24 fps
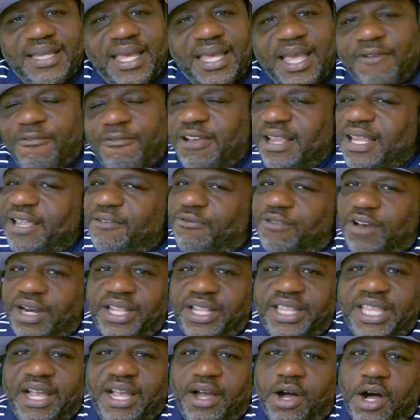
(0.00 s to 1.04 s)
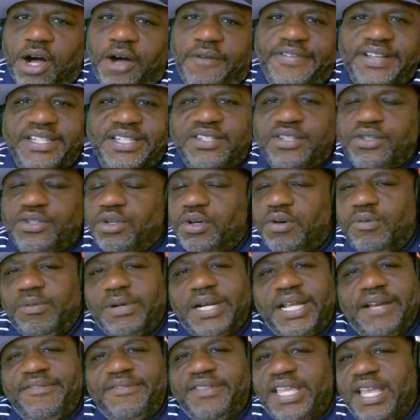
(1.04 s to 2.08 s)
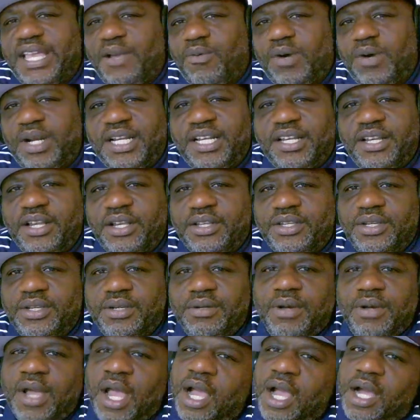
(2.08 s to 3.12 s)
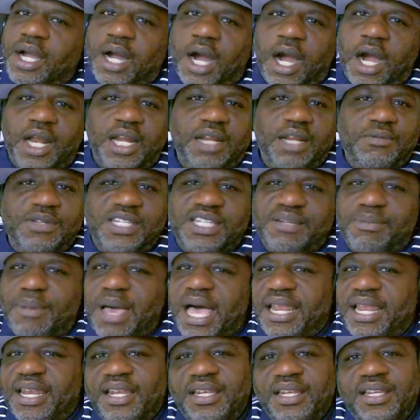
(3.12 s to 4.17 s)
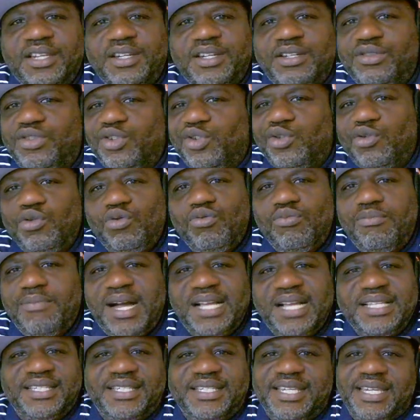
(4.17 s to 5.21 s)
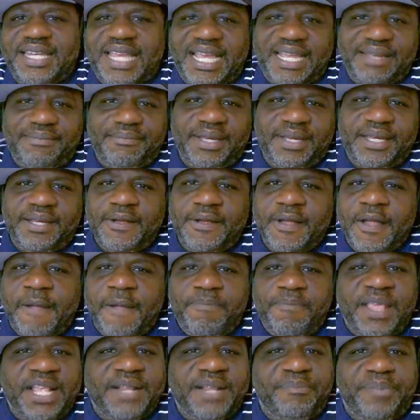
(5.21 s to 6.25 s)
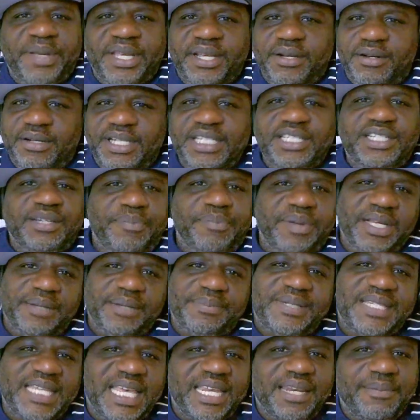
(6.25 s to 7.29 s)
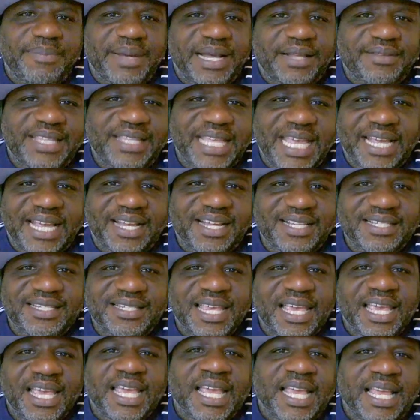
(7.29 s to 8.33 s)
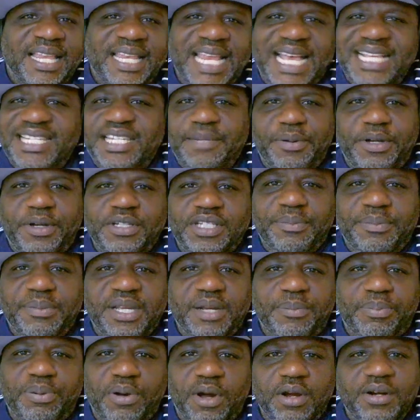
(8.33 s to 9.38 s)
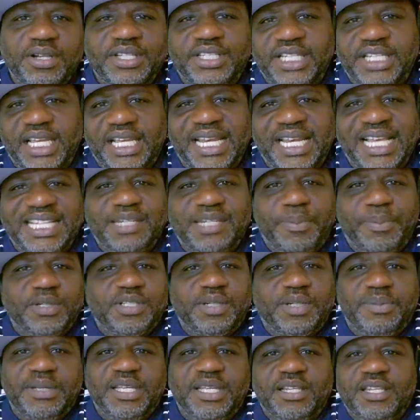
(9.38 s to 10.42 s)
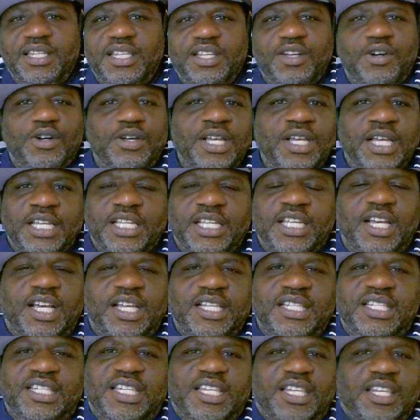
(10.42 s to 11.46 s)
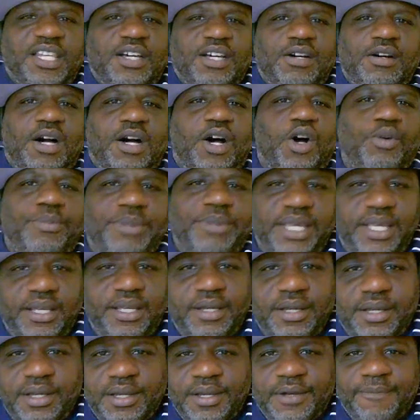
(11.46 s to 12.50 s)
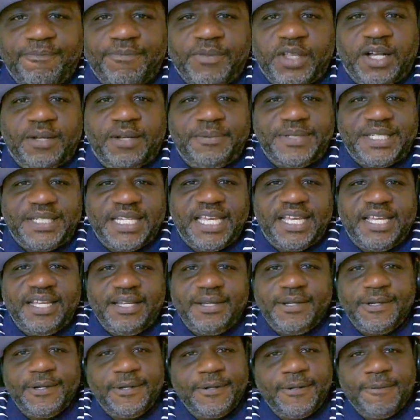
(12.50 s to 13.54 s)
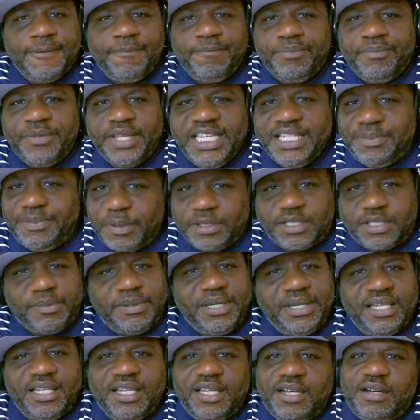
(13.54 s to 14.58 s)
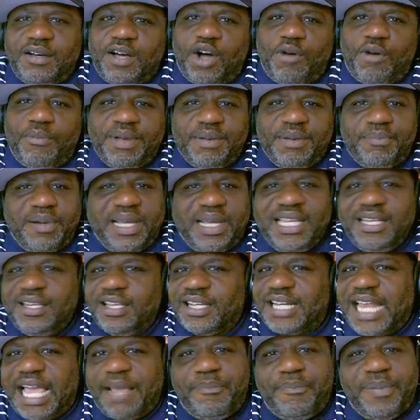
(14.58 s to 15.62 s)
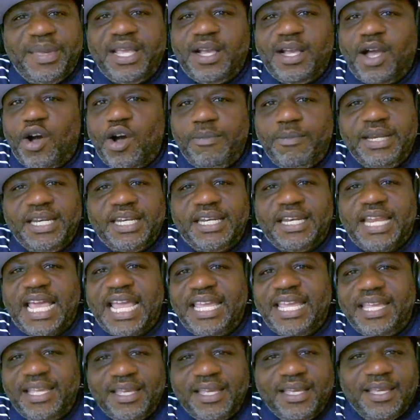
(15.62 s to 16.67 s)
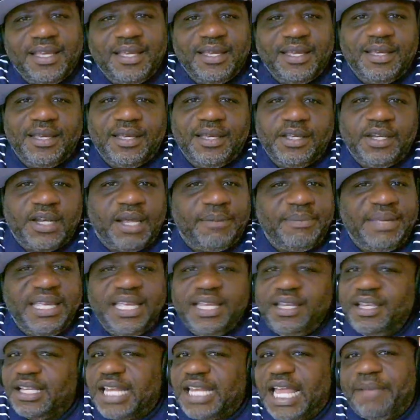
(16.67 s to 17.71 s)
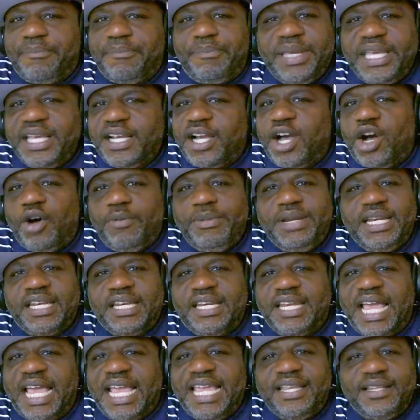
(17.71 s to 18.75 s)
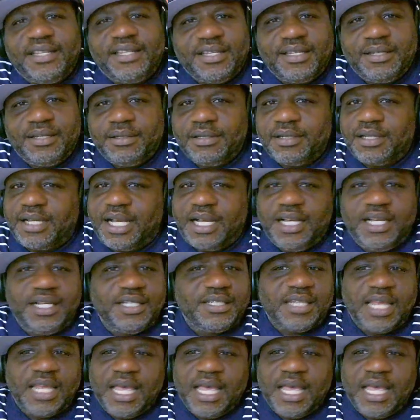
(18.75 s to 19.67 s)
really running their offense and doing whatever they wanted to do. Garland was smiling a little too much tonight, man. And Bill, he should be upset about that, because that's supposed your protege. That's supposed to be the little homie. You know what I'm saying? He's supposed to be a little homie, but he looked like big homie tonight. You know what I mean? He looked like big homie tonight, because